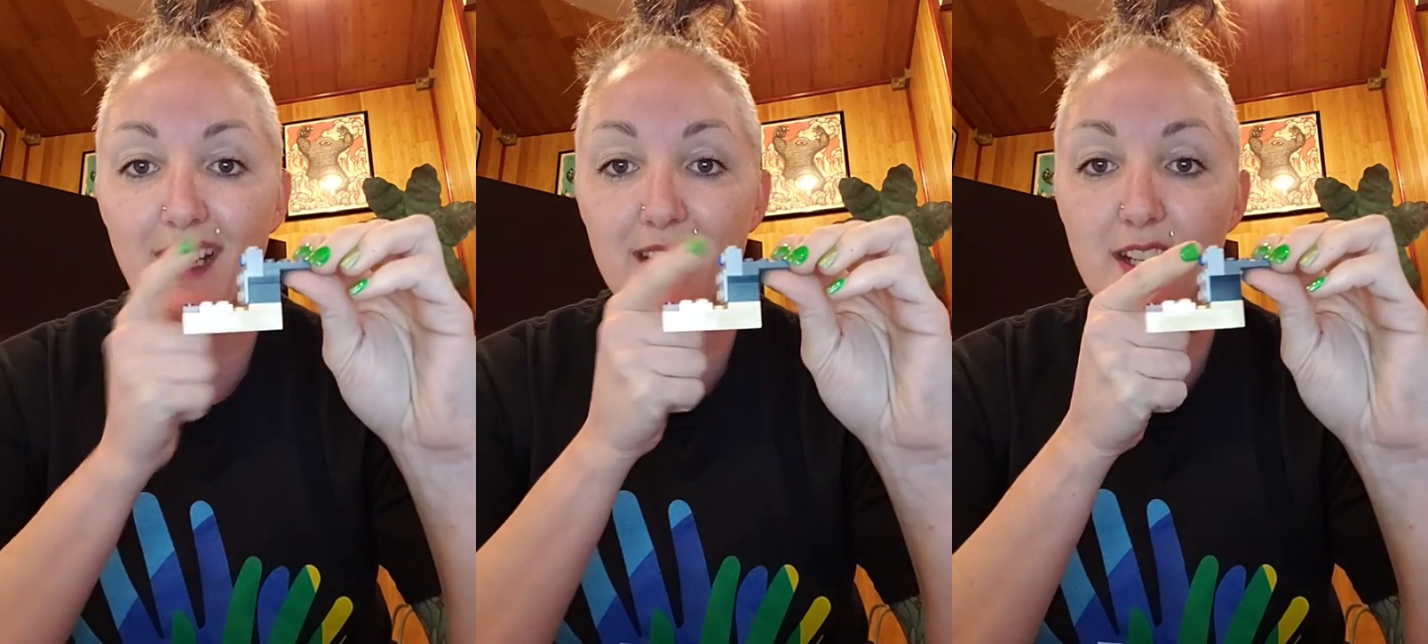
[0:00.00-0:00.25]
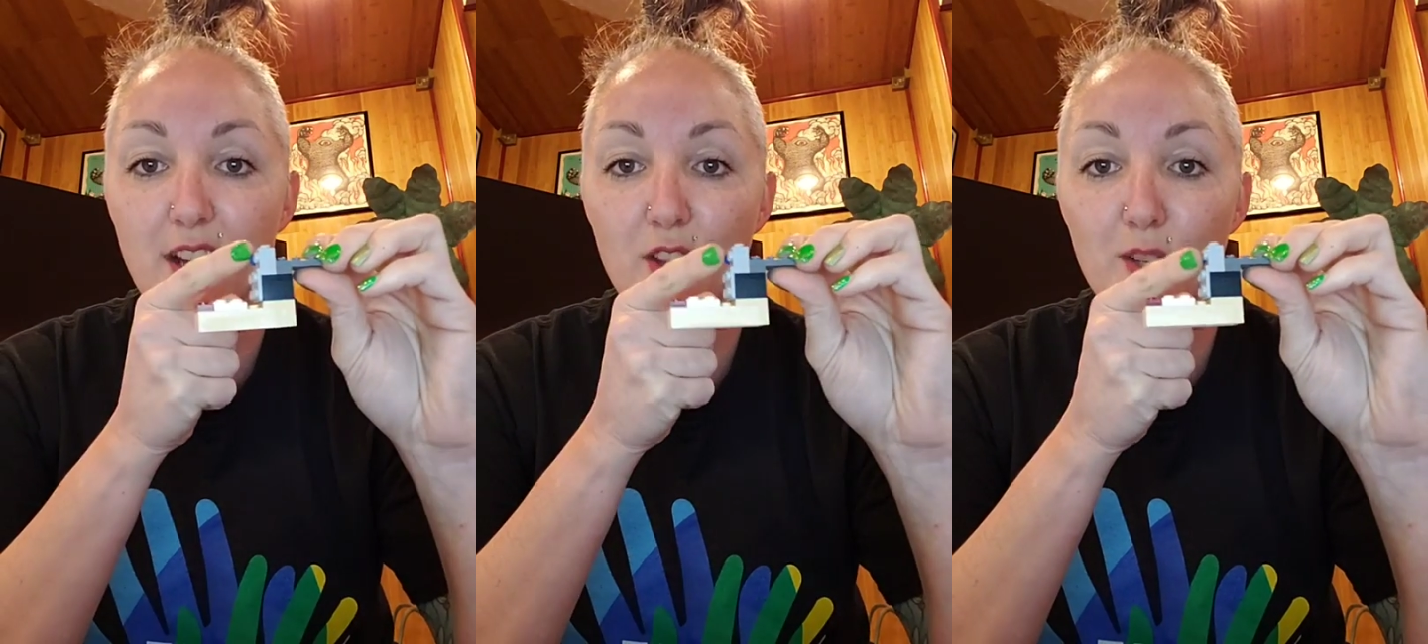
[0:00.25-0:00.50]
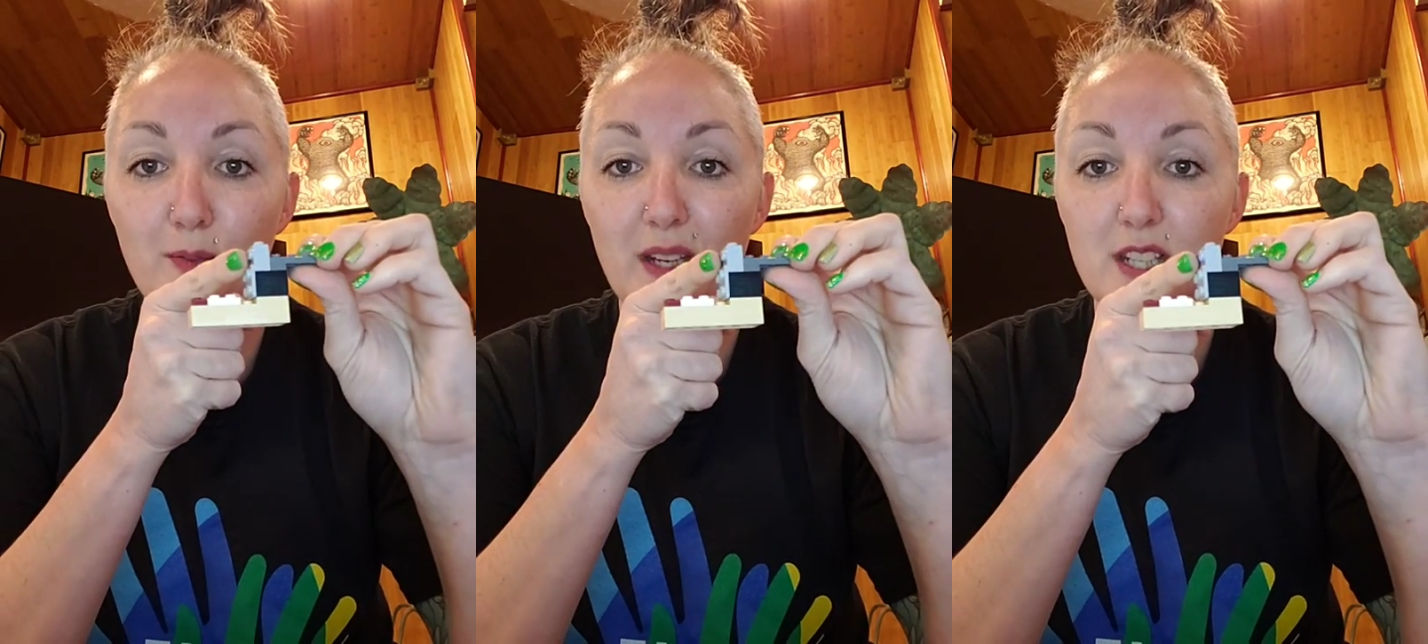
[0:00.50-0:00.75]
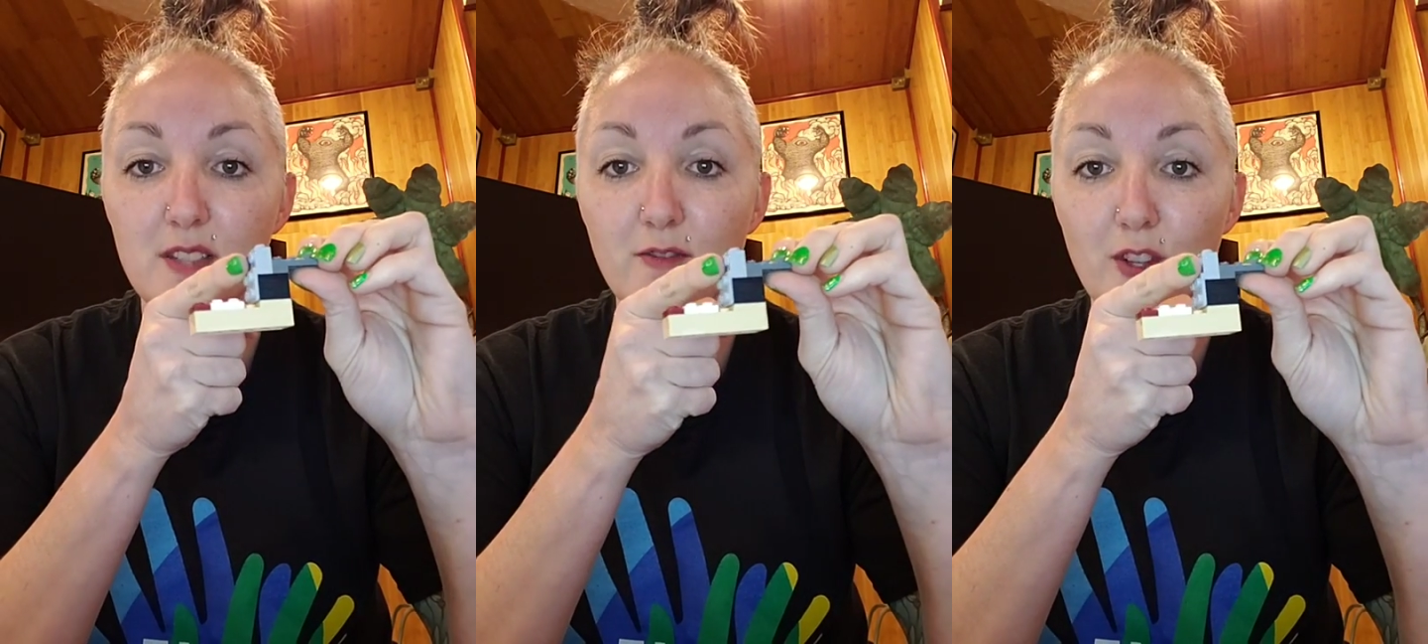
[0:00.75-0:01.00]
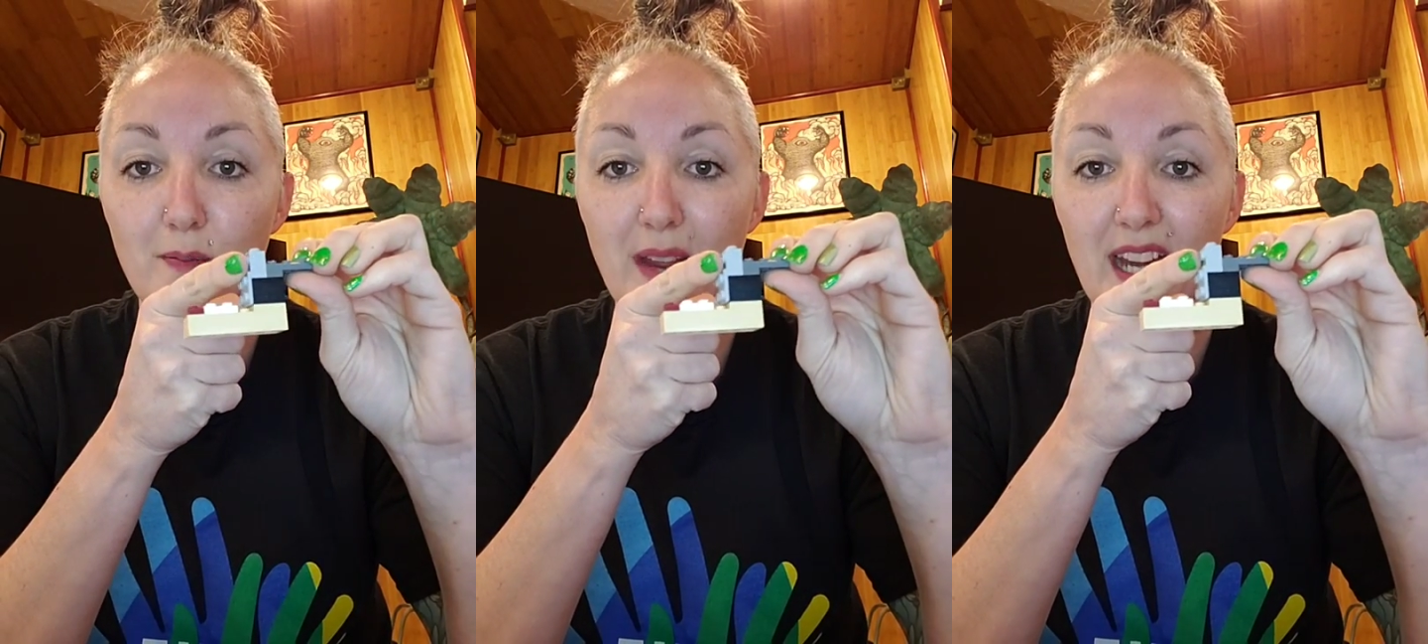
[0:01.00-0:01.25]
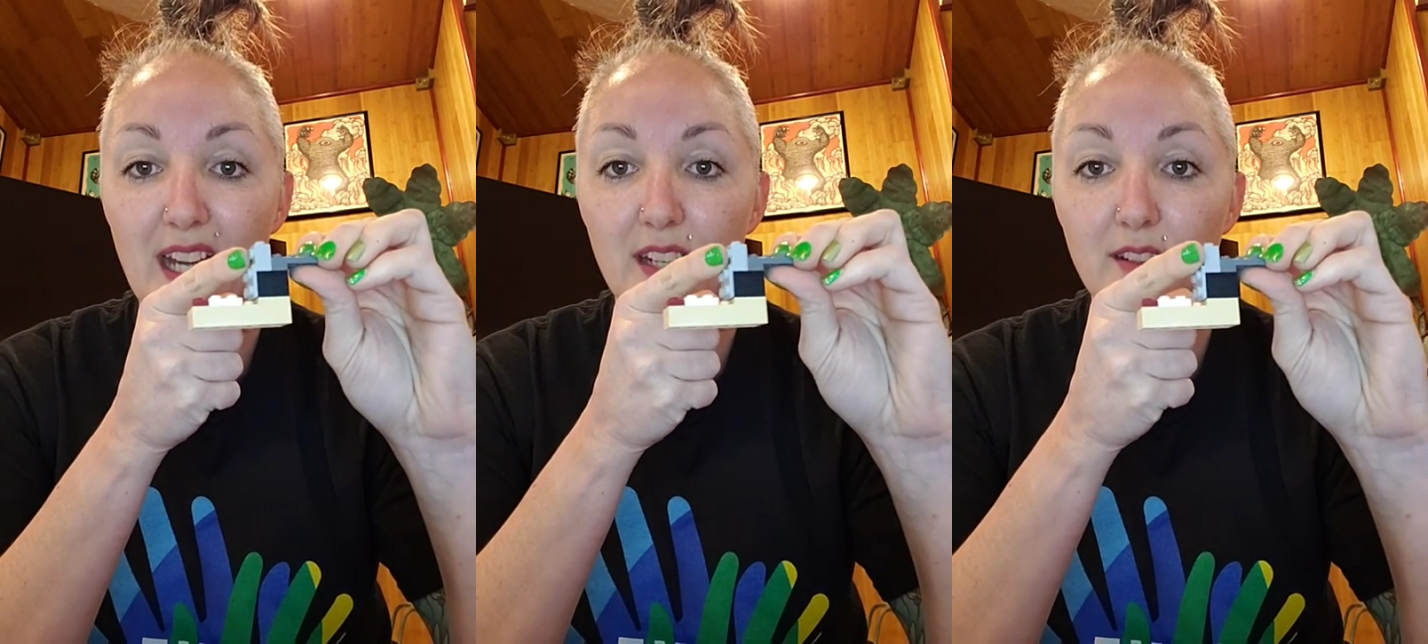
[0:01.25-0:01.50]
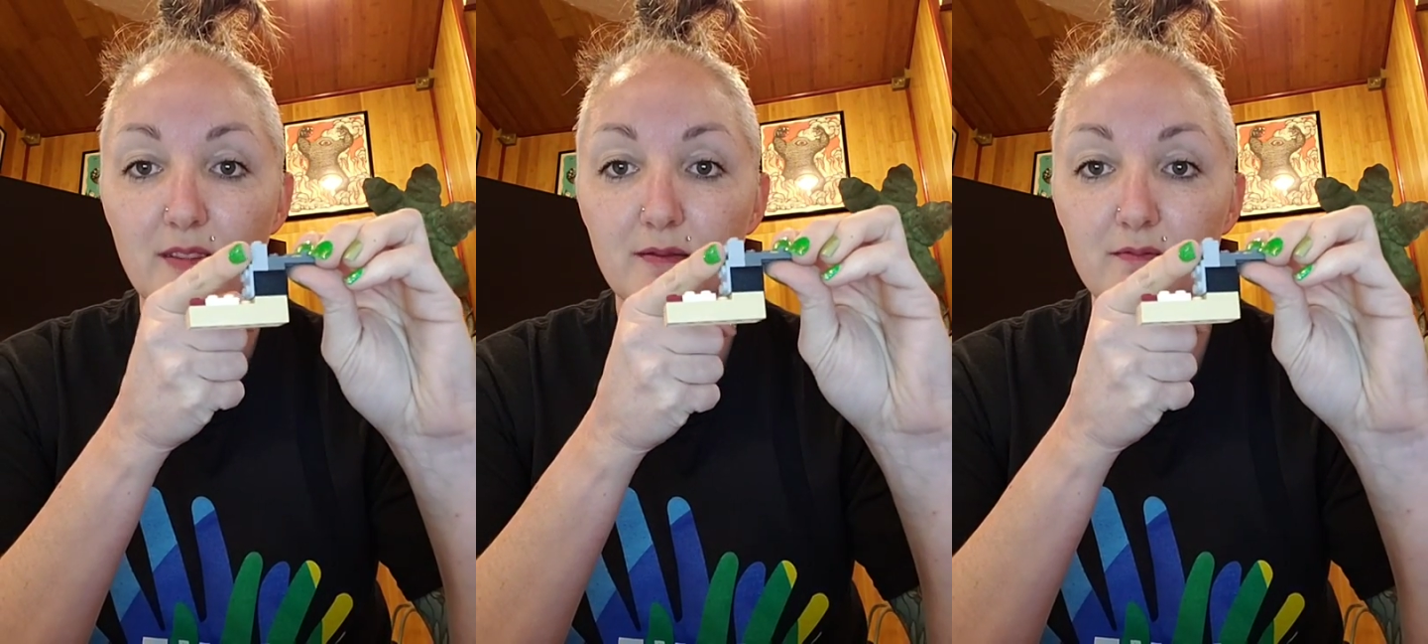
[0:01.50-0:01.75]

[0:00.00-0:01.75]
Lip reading: That's another piece for the mane.